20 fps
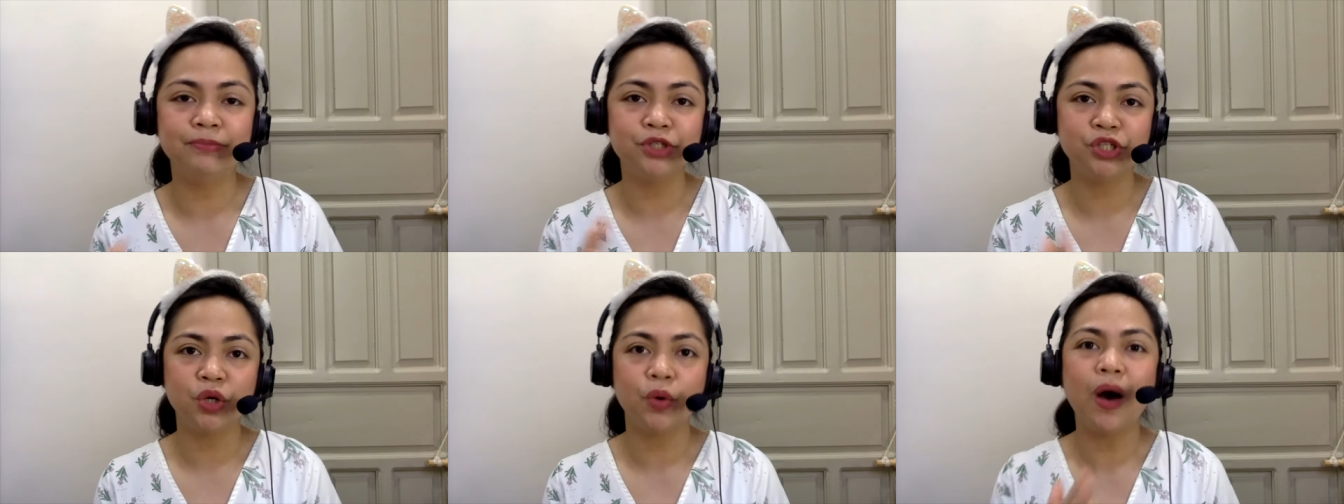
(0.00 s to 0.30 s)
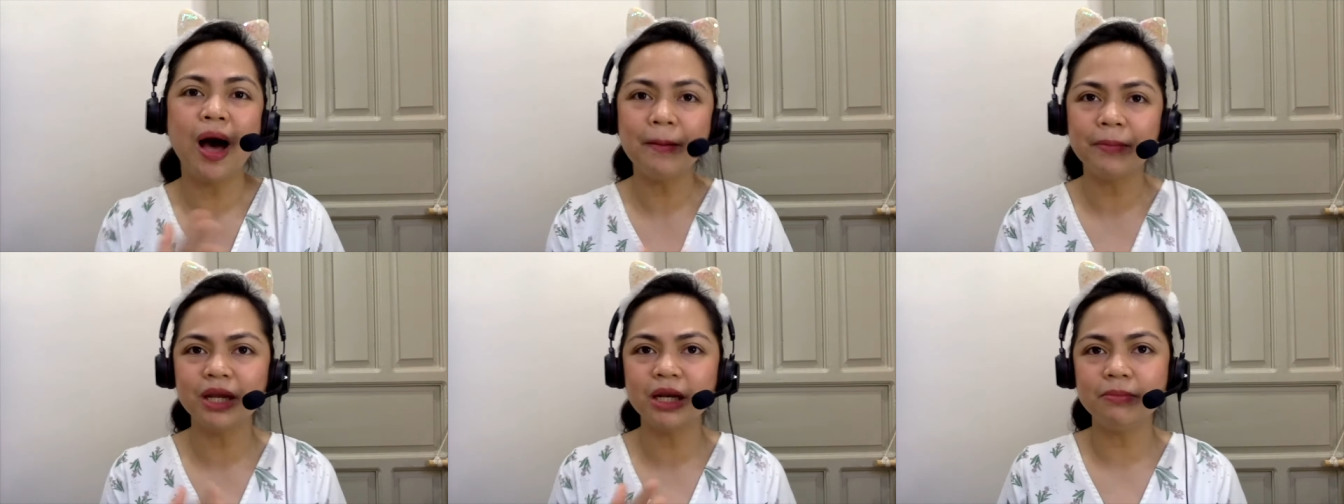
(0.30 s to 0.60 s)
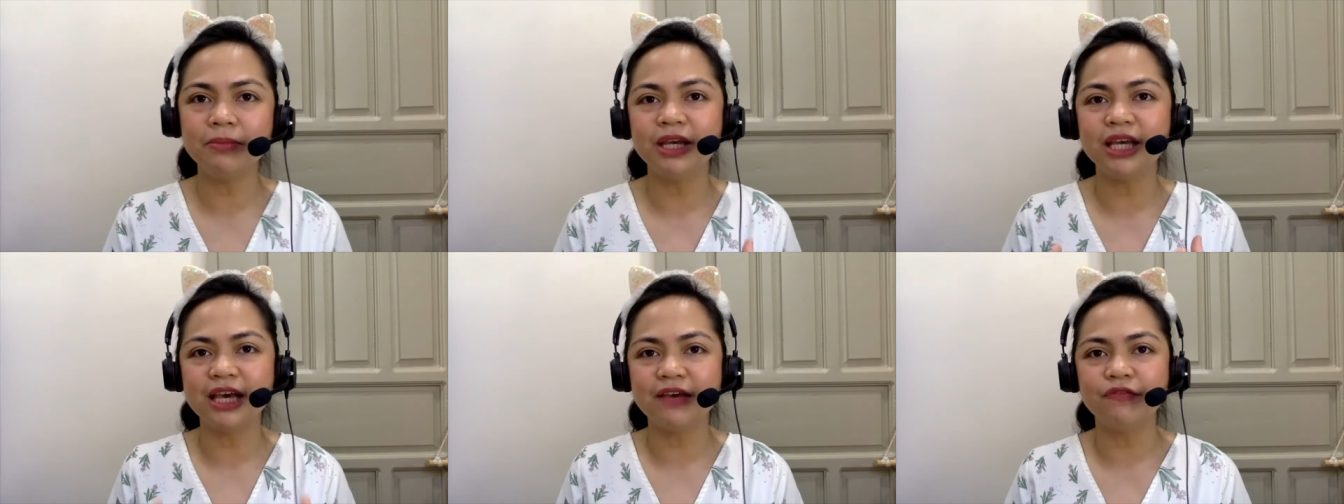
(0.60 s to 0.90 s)
So I'm going to
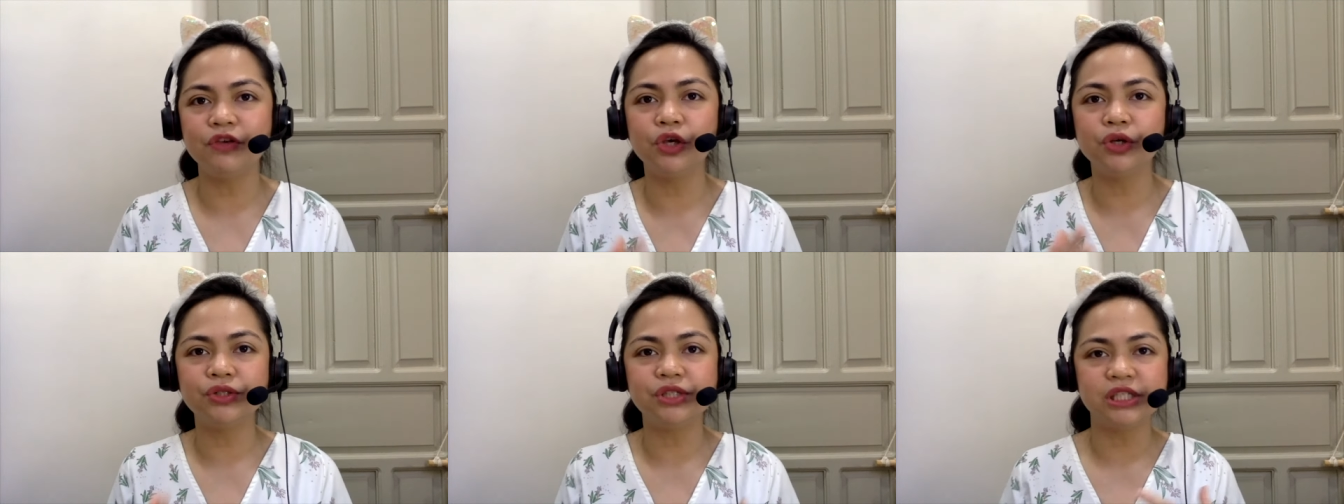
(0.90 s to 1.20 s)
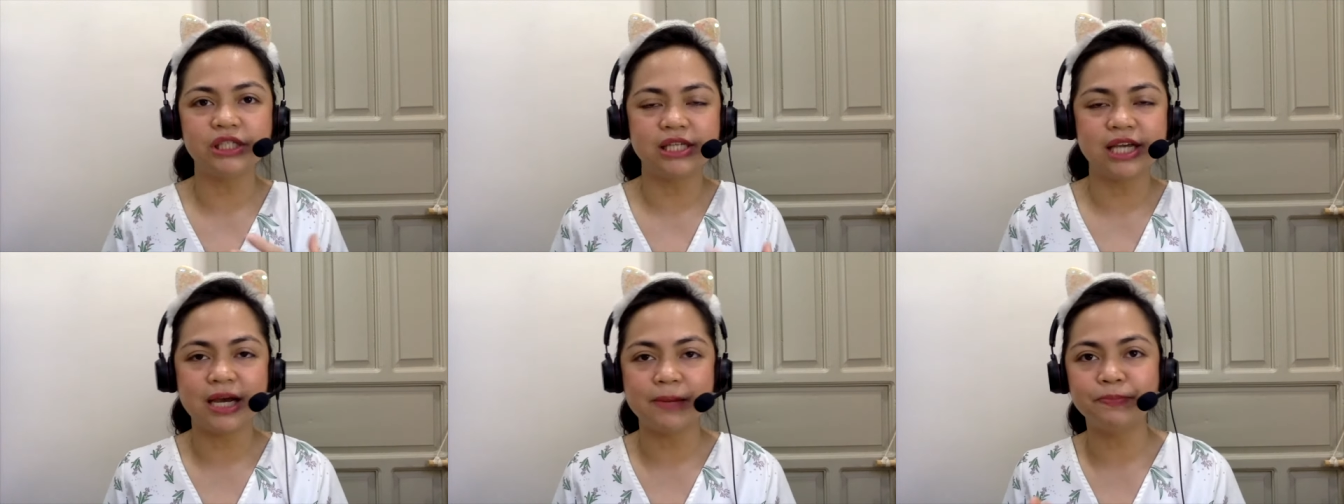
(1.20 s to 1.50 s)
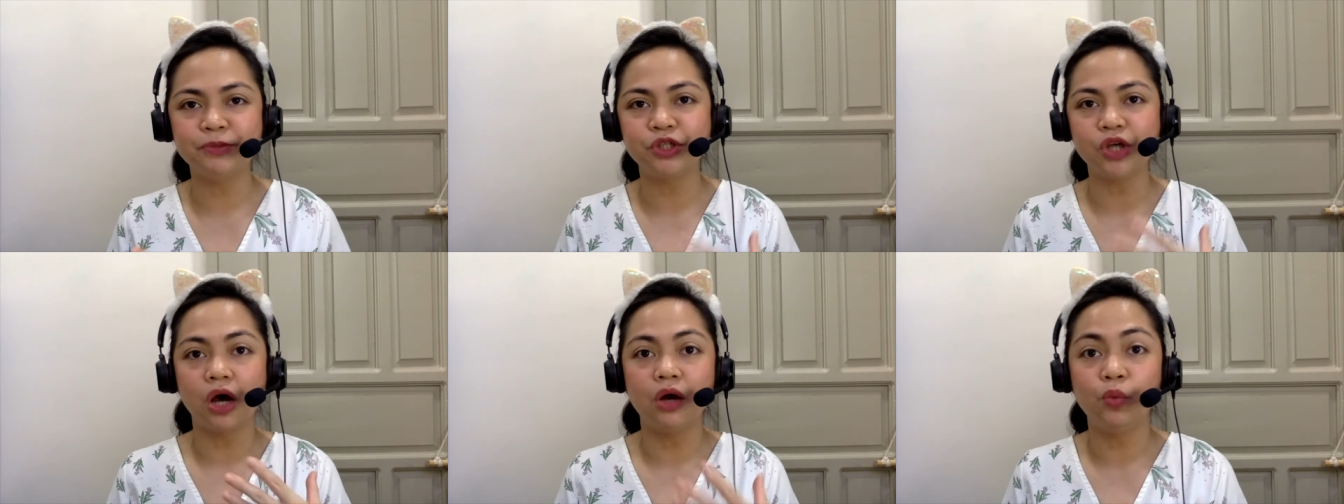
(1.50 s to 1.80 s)
be giving you
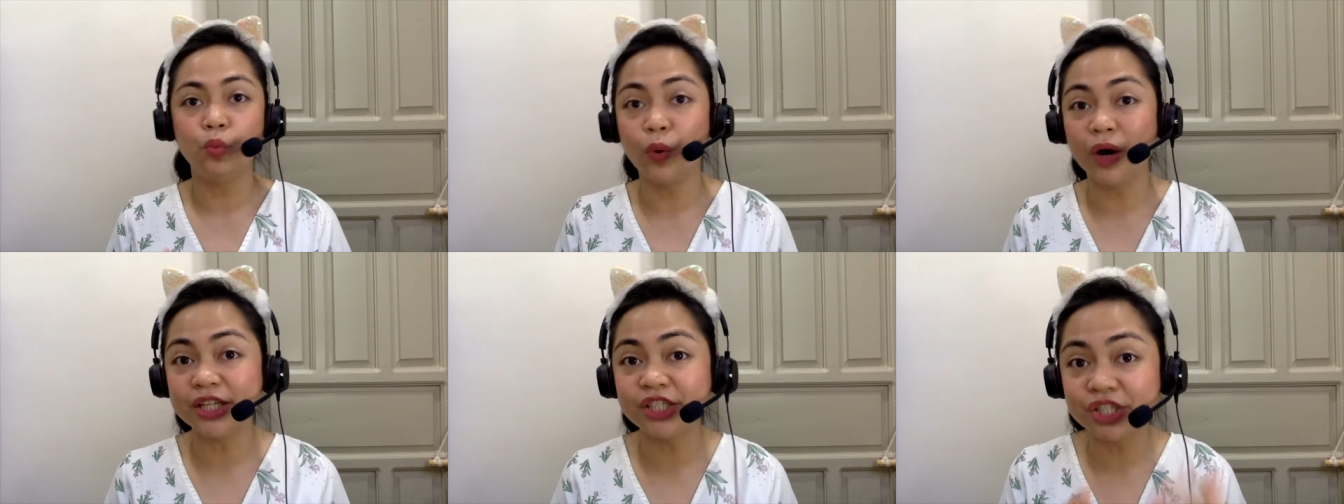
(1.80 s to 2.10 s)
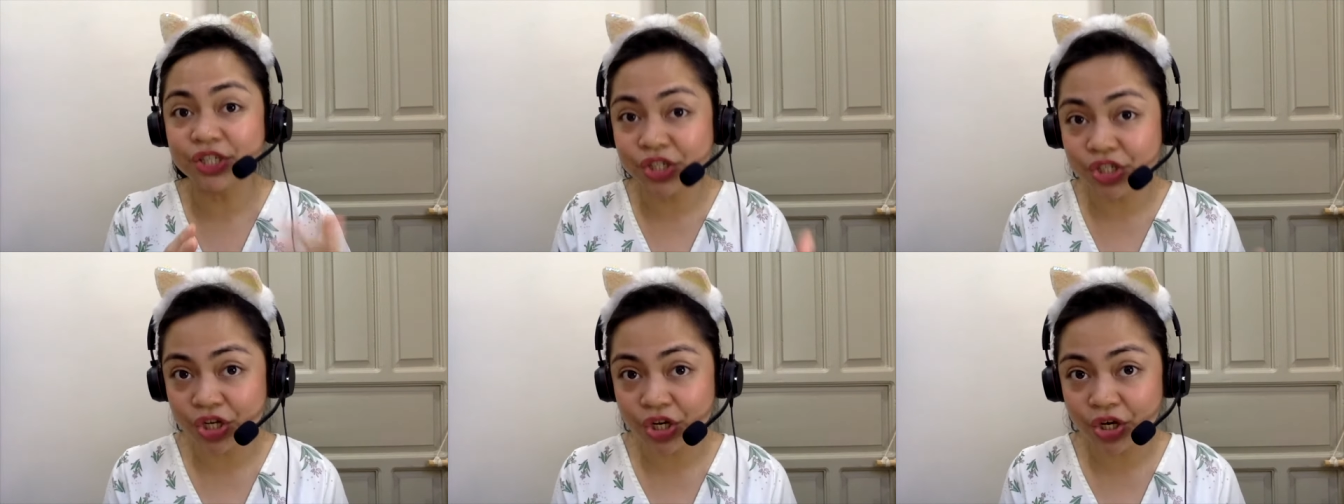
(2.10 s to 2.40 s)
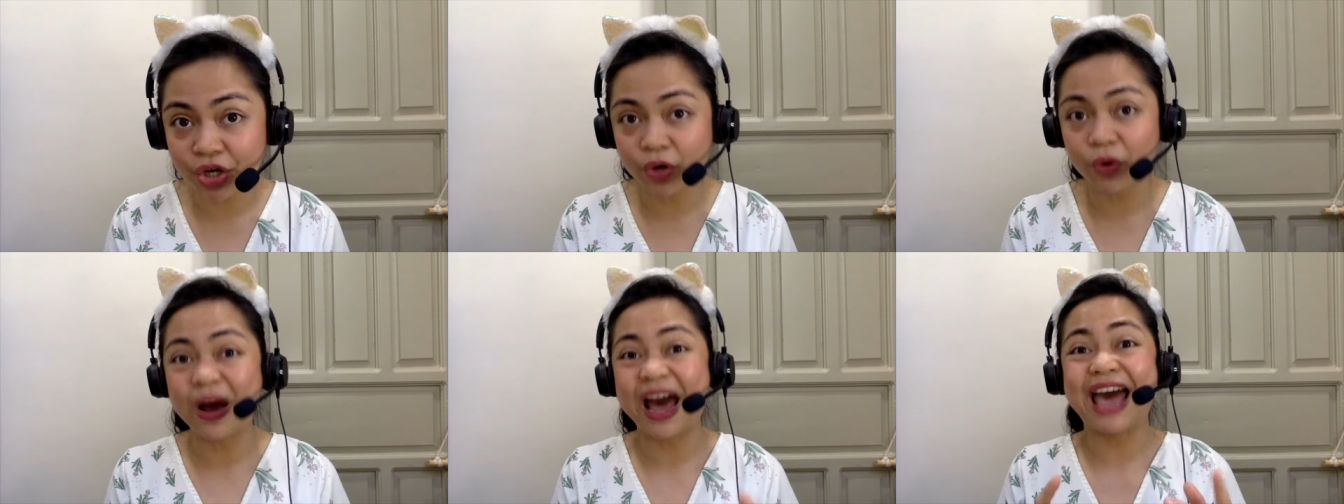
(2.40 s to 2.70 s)
tips on what to
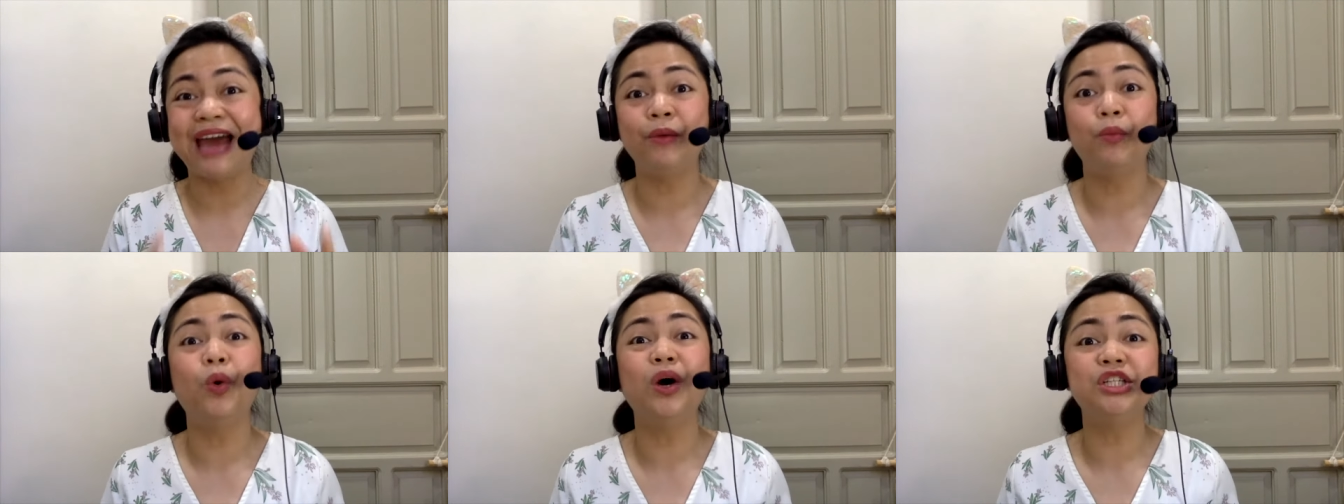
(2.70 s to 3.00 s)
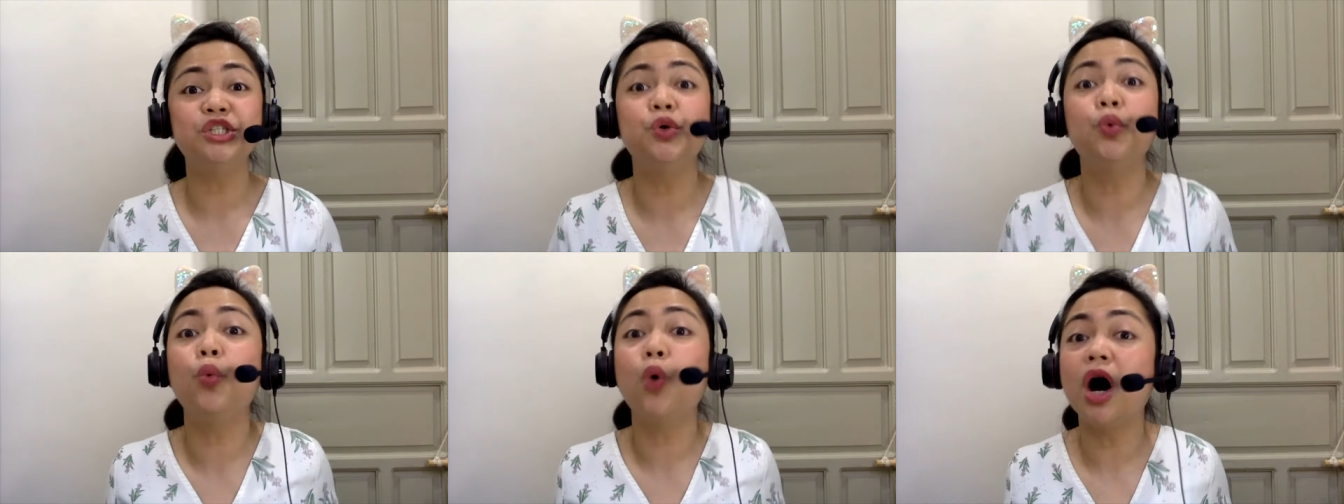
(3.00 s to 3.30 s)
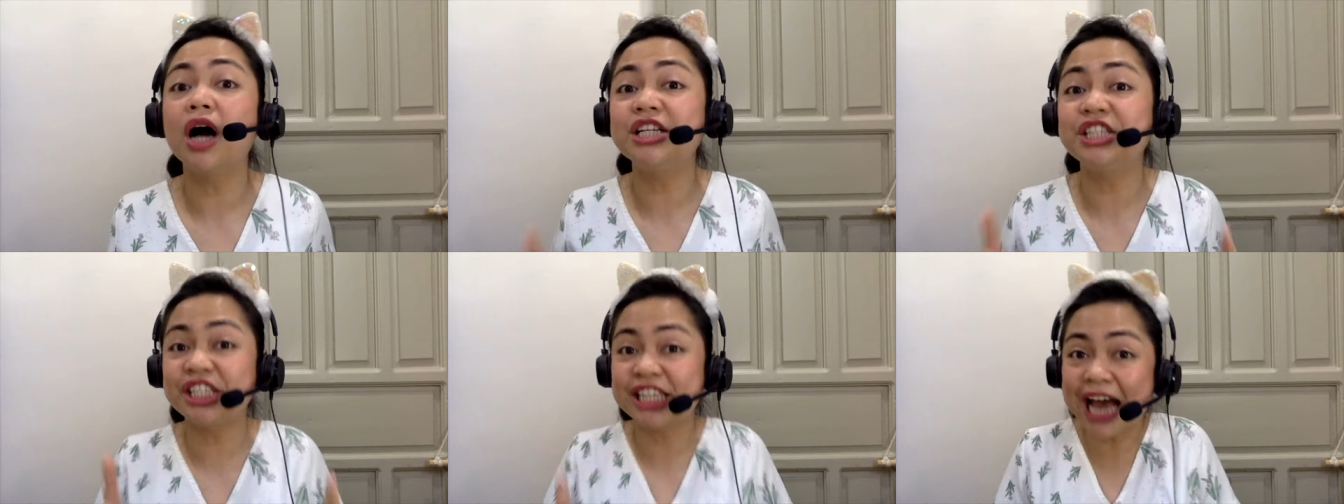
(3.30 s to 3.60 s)
do and what to
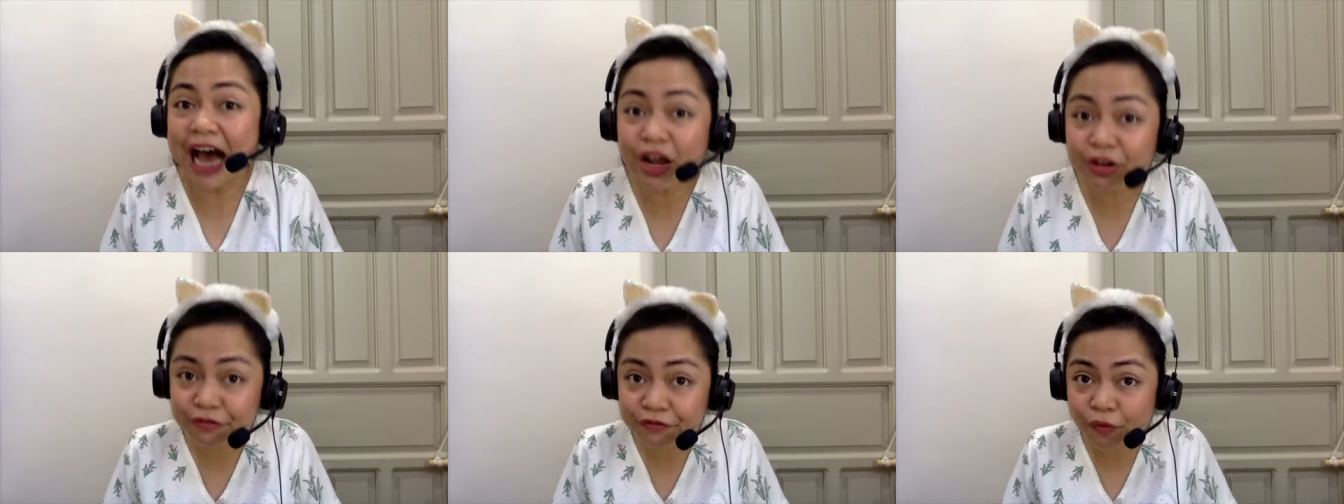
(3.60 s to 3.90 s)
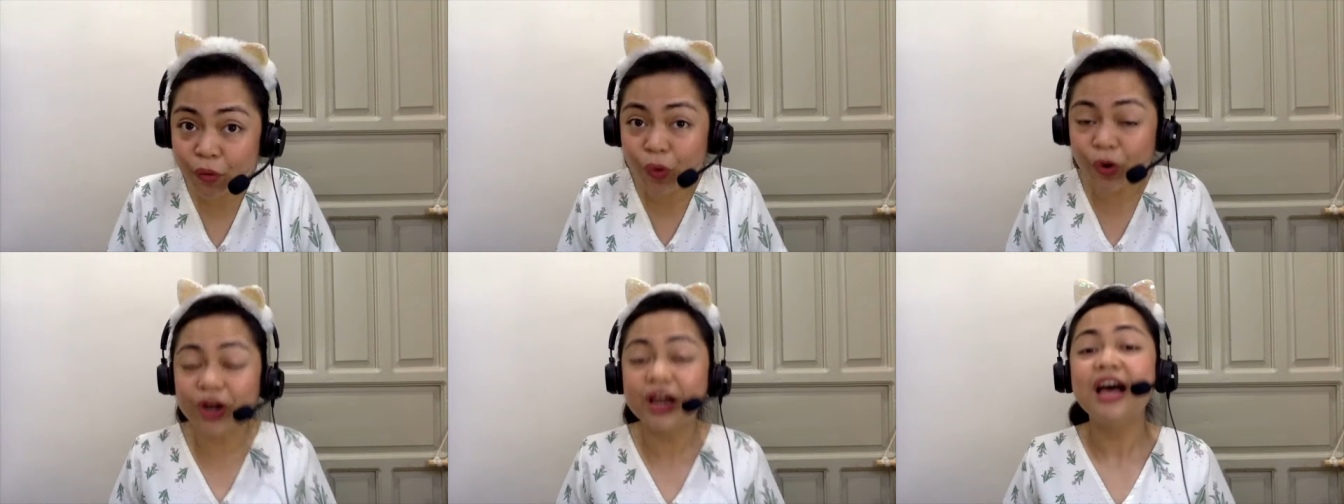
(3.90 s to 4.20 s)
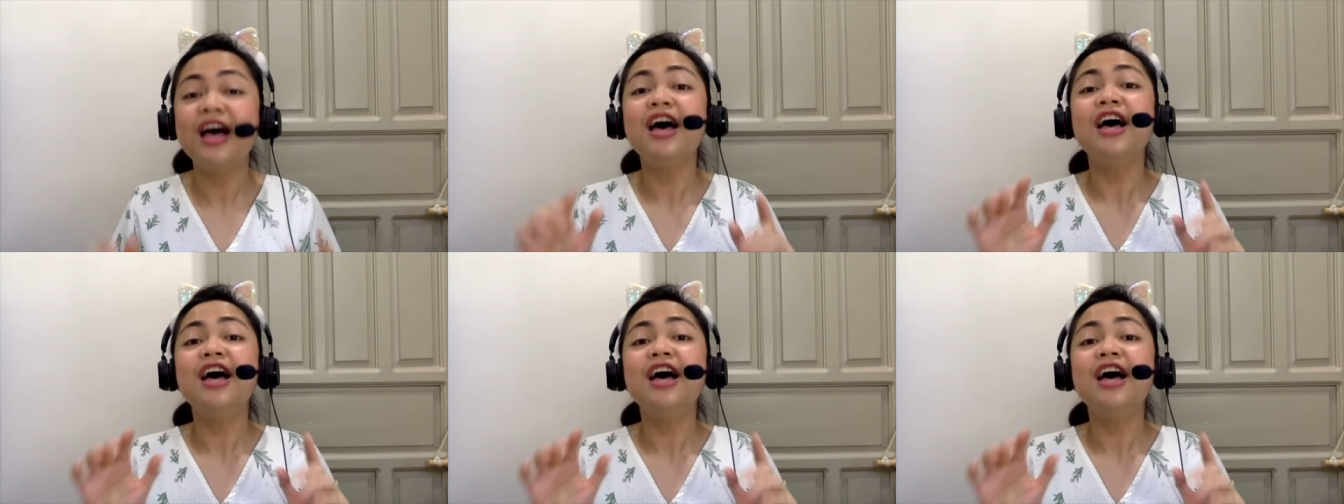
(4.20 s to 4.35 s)
watch out for